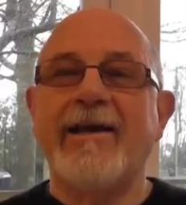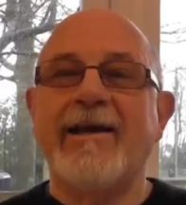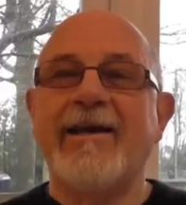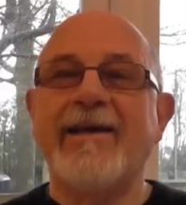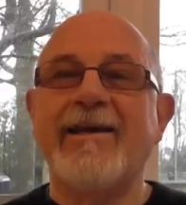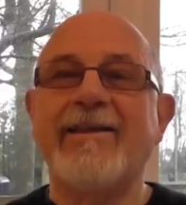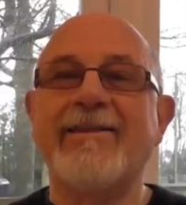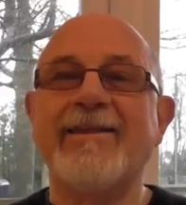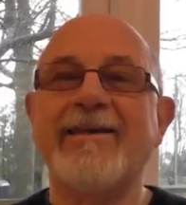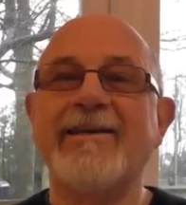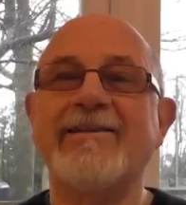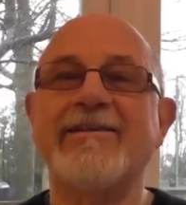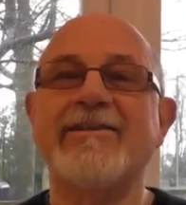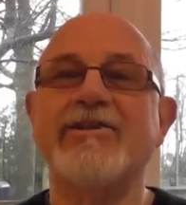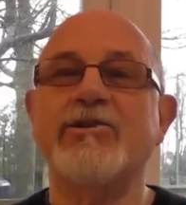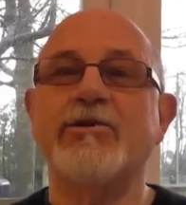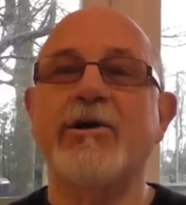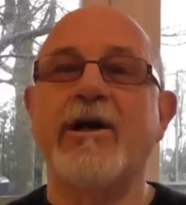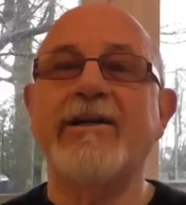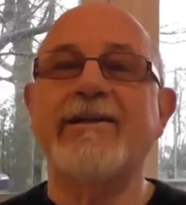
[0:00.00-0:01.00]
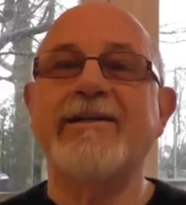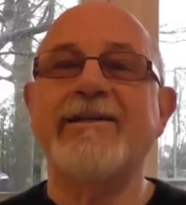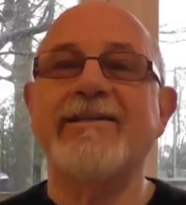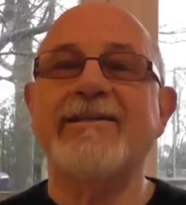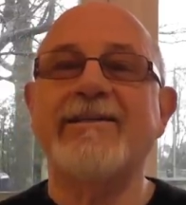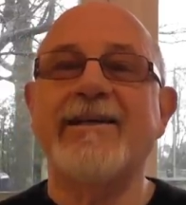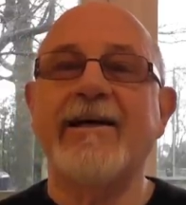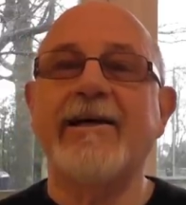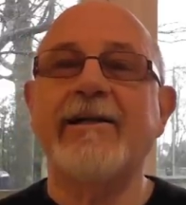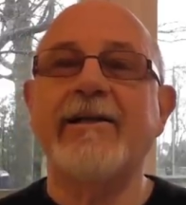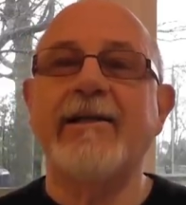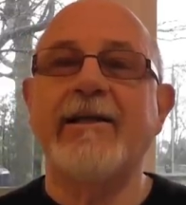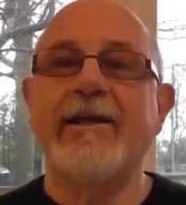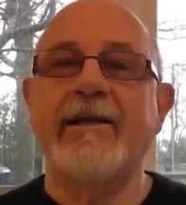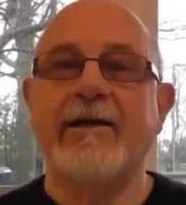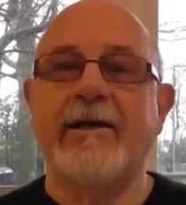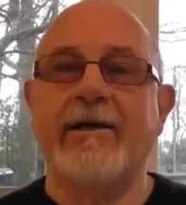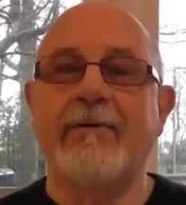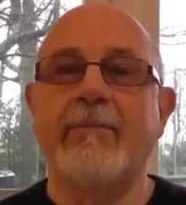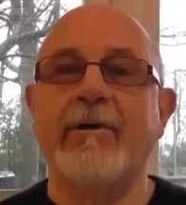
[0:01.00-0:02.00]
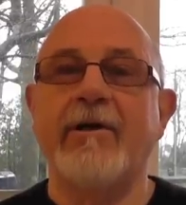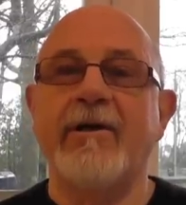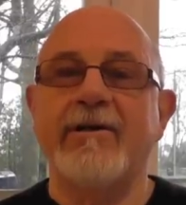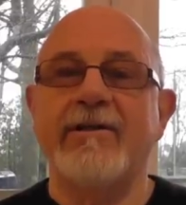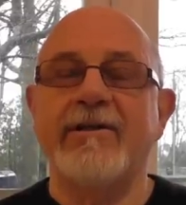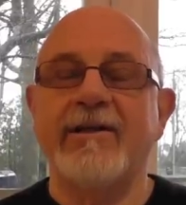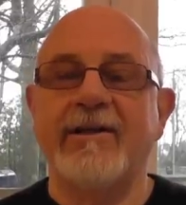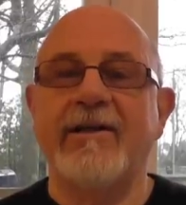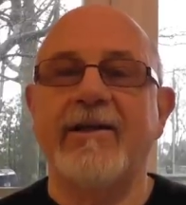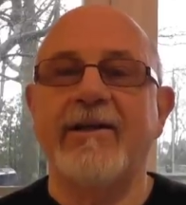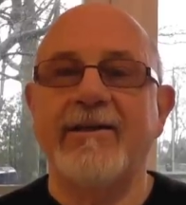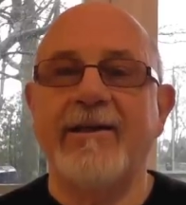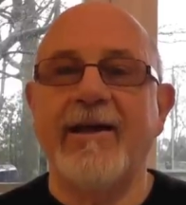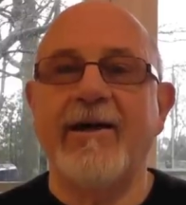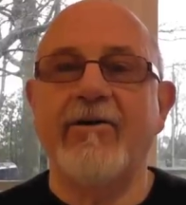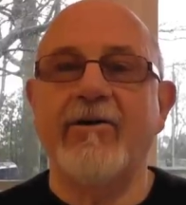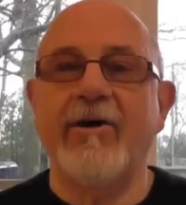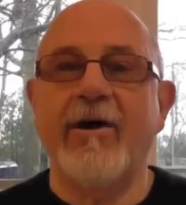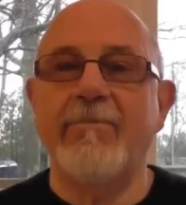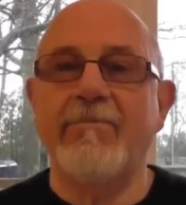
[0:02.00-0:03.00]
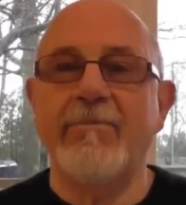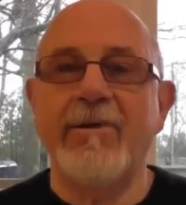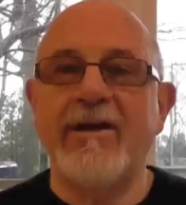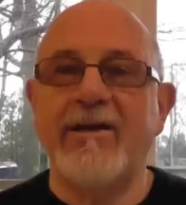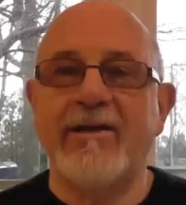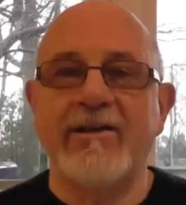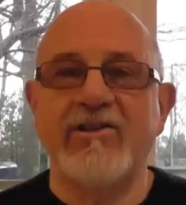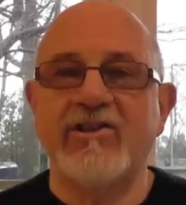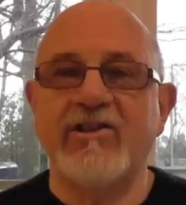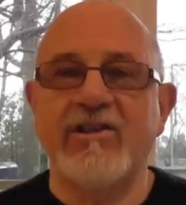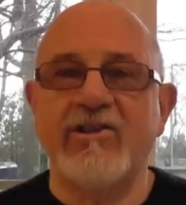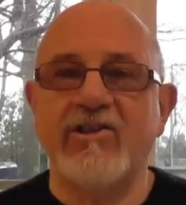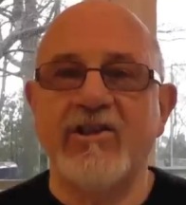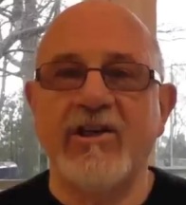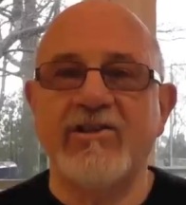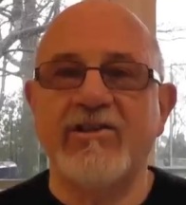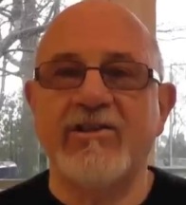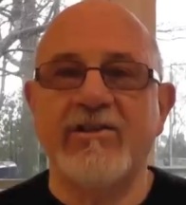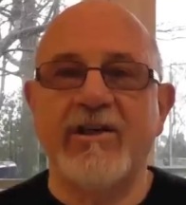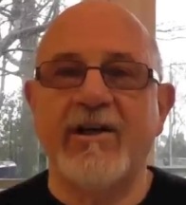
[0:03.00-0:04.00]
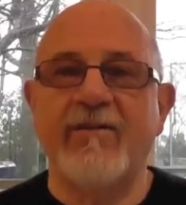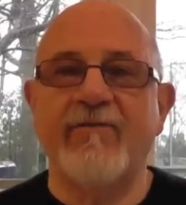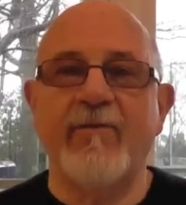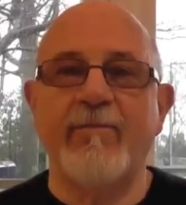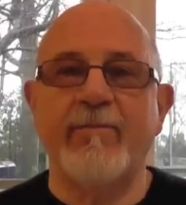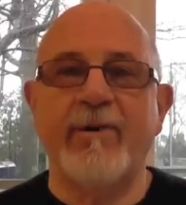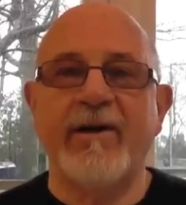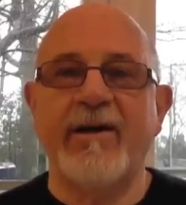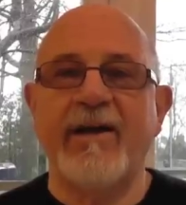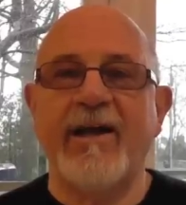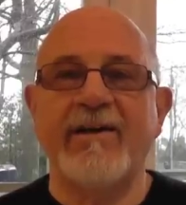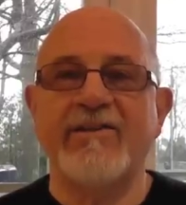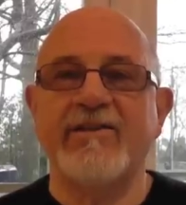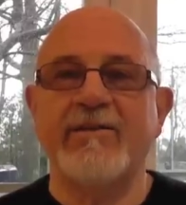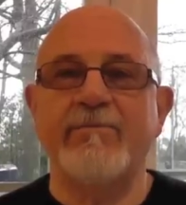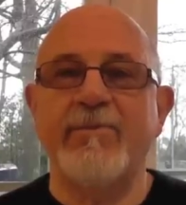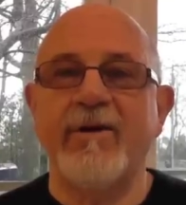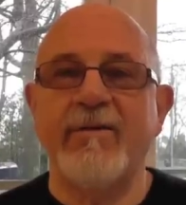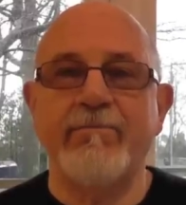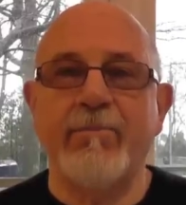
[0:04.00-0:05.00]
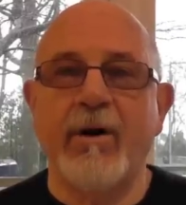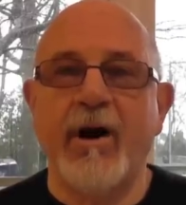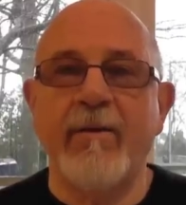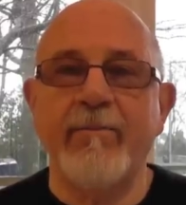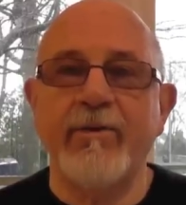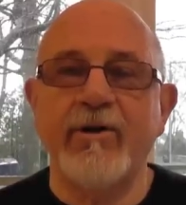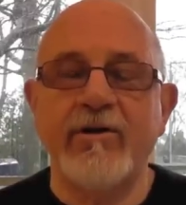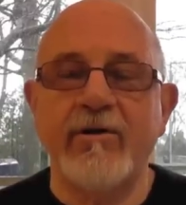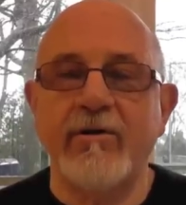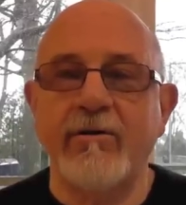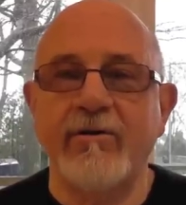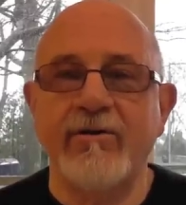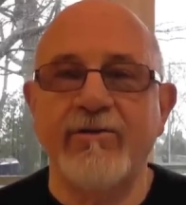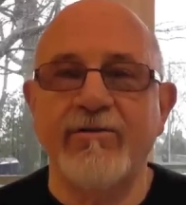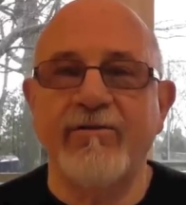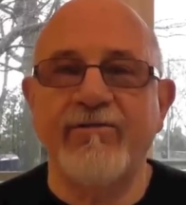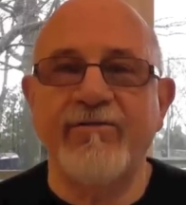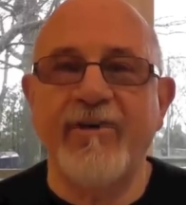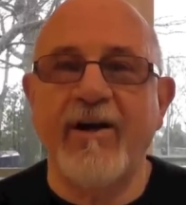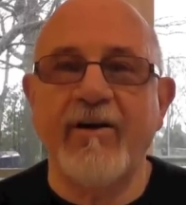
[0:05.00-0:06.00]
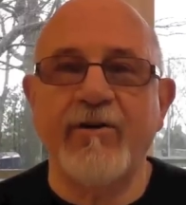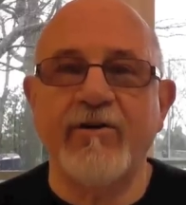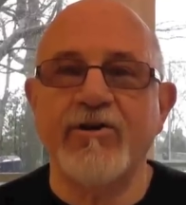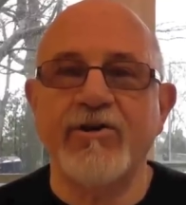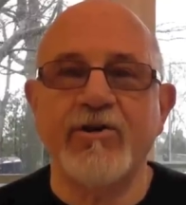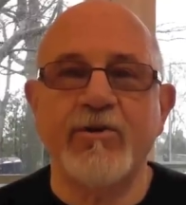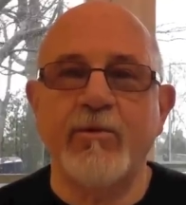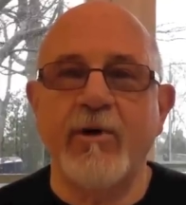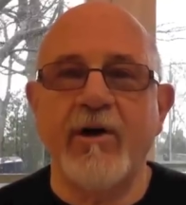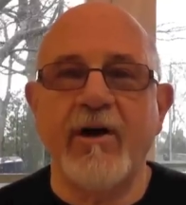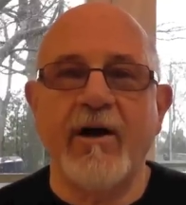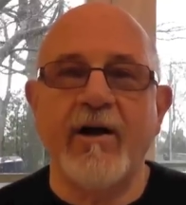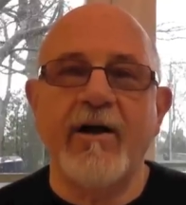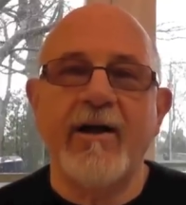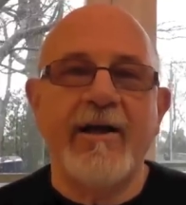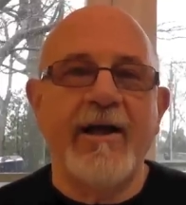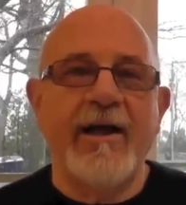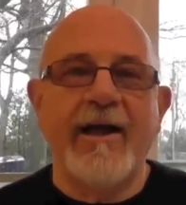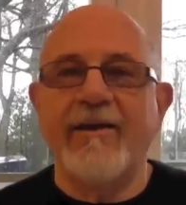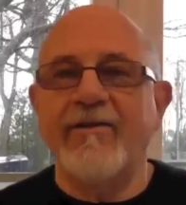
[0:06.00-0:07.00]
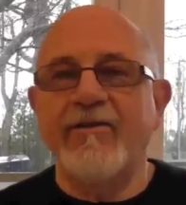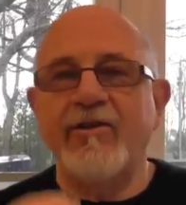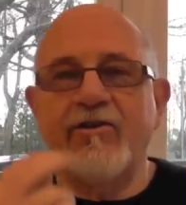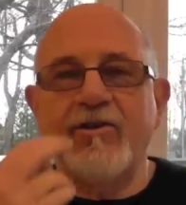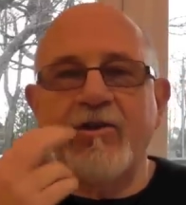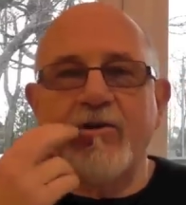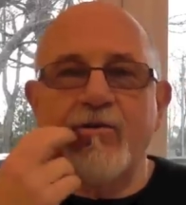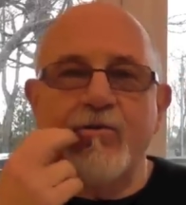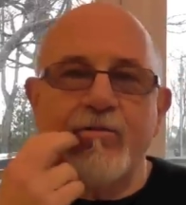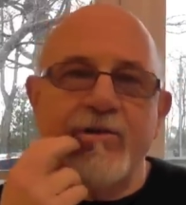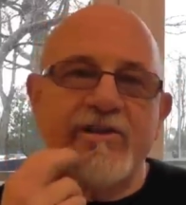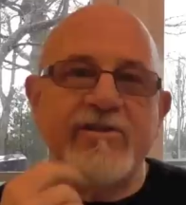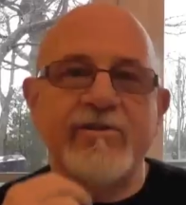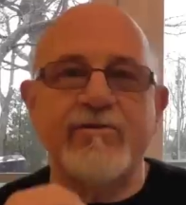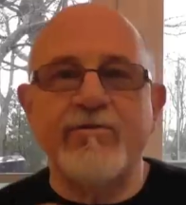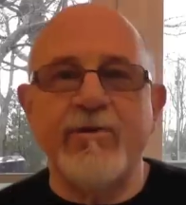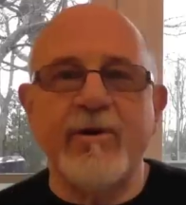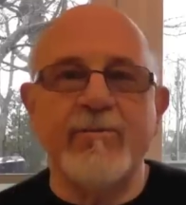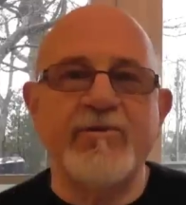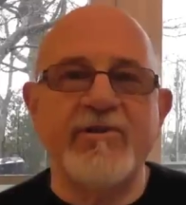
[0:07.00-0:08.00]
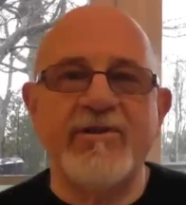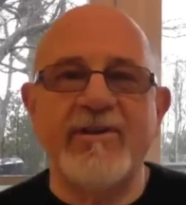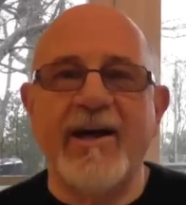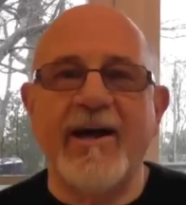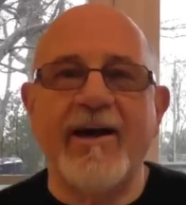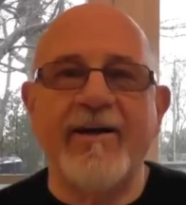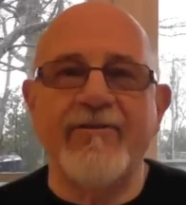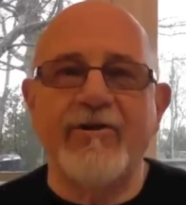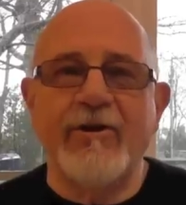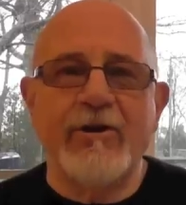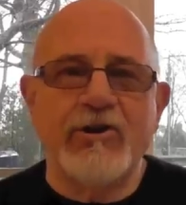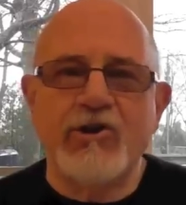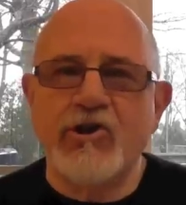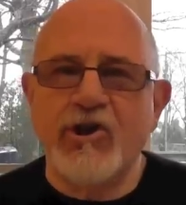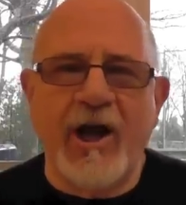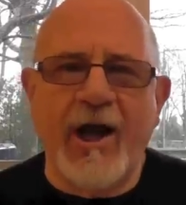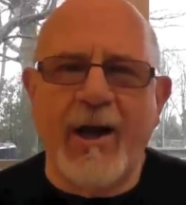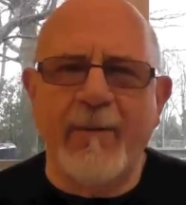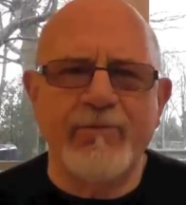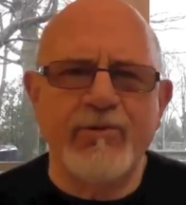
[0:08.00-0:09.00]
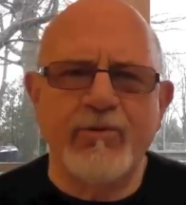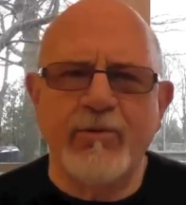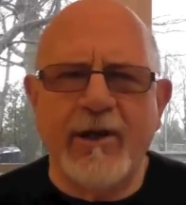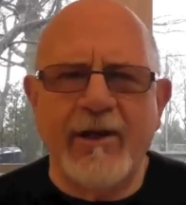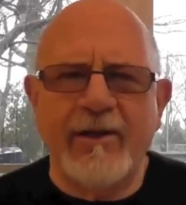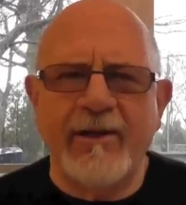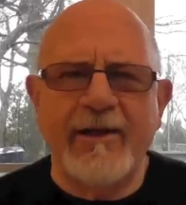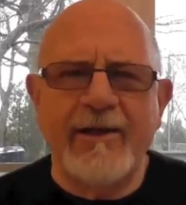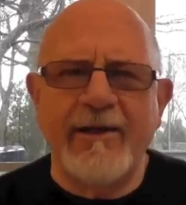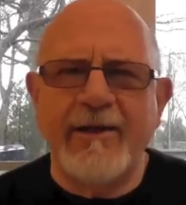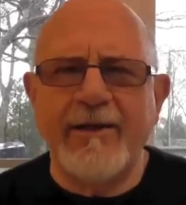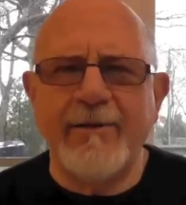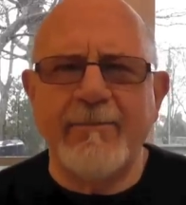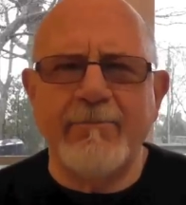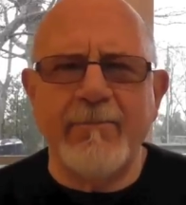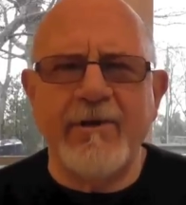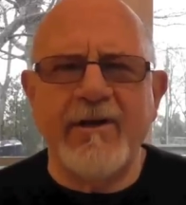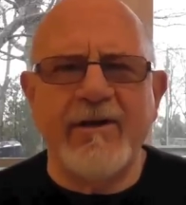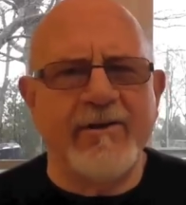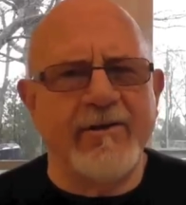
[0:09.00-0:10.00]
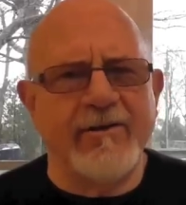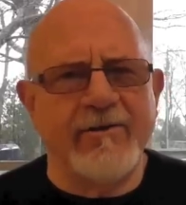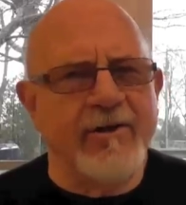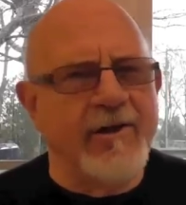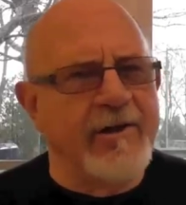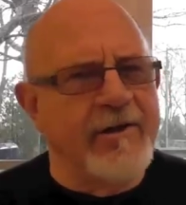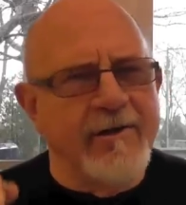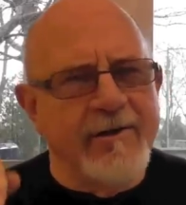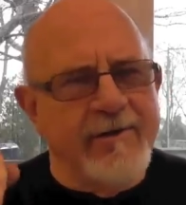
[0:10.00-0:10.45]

he thinks, is trying to tell him to cut down on meat and suggests that everybody has a big barbecue in Trafalgar Square and that the grease drips down their chops while they eat meat, and